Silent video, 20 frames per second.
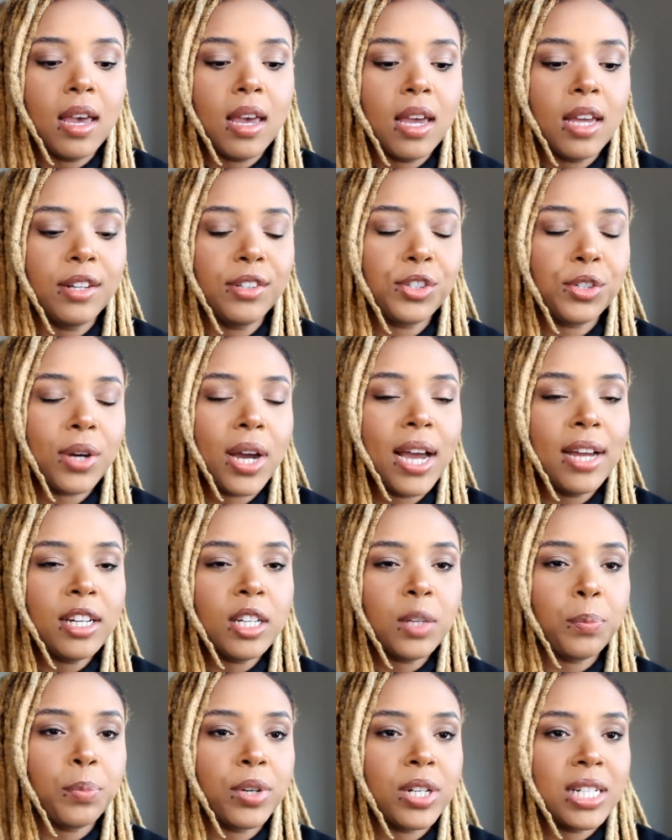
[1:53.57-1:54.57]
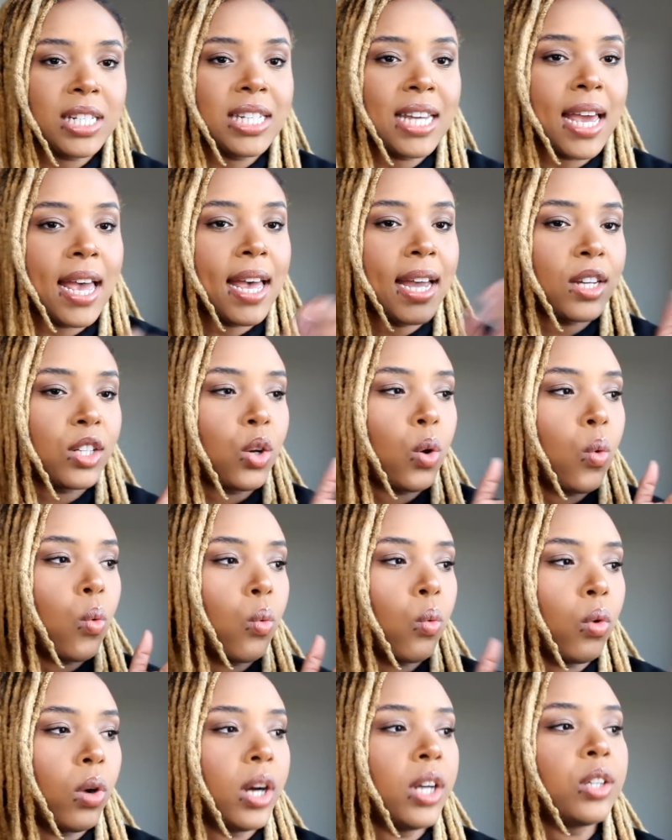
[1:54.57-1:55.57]
in trying to protect
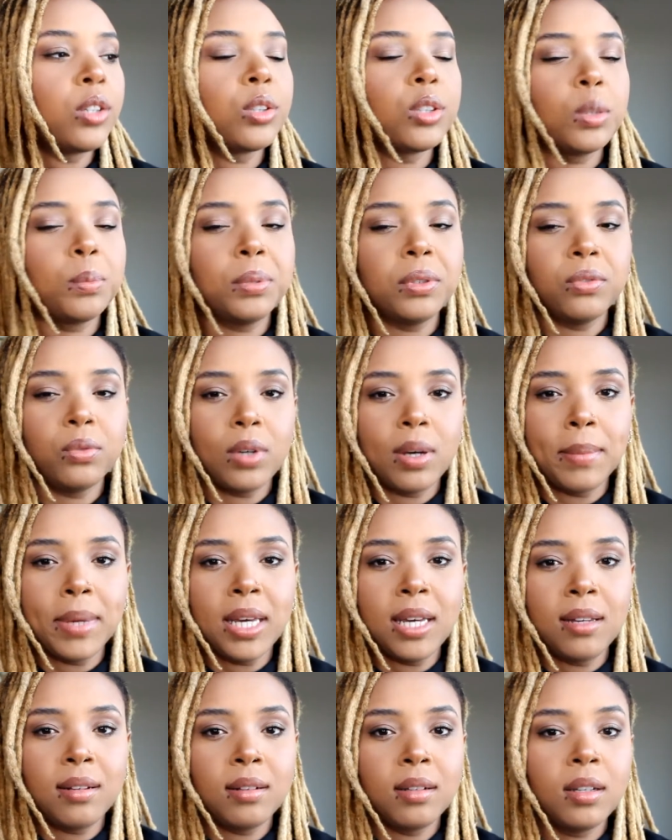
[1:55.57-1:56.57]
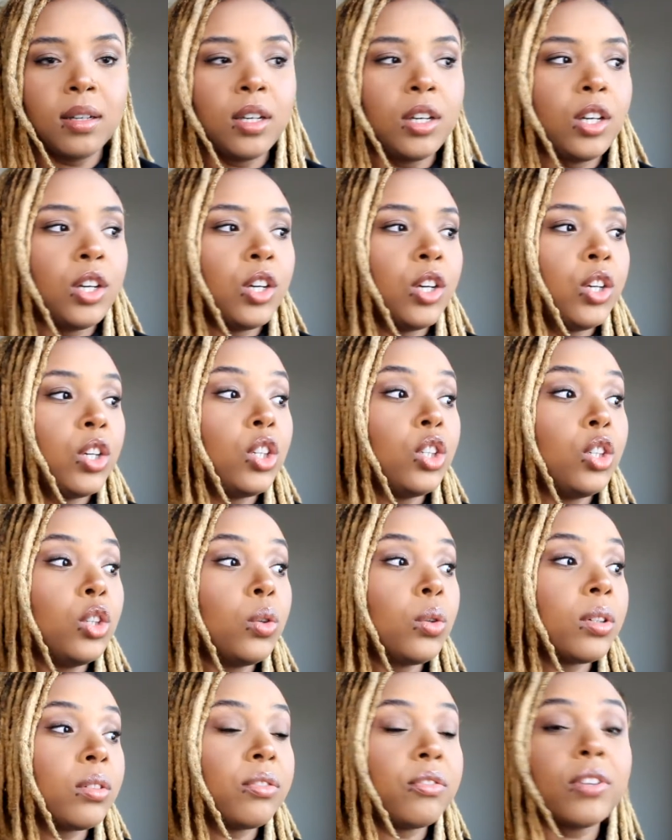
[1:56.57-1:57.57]
one group of women,
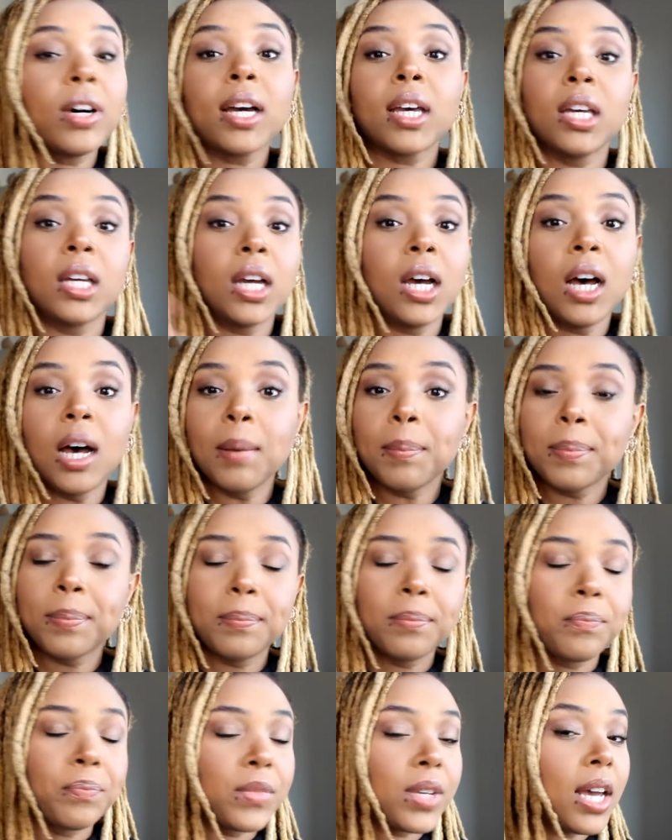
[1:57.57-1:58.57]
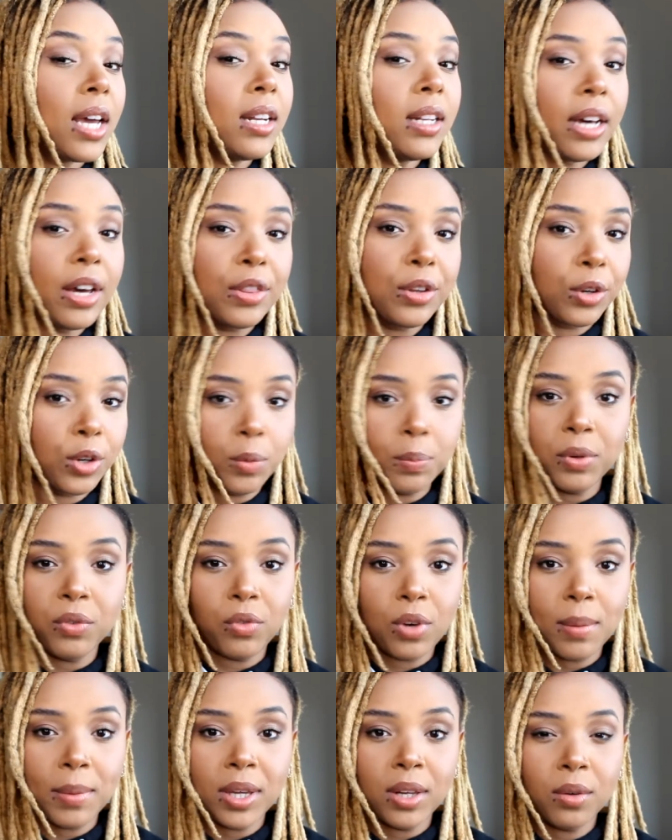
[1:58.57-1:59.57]
you are fucking up another group of
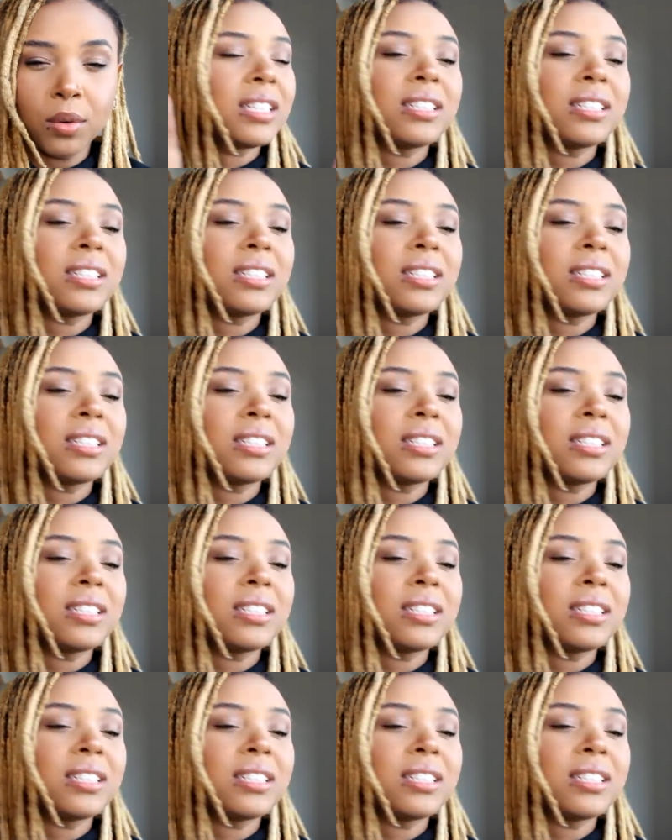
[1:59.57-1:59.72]
women.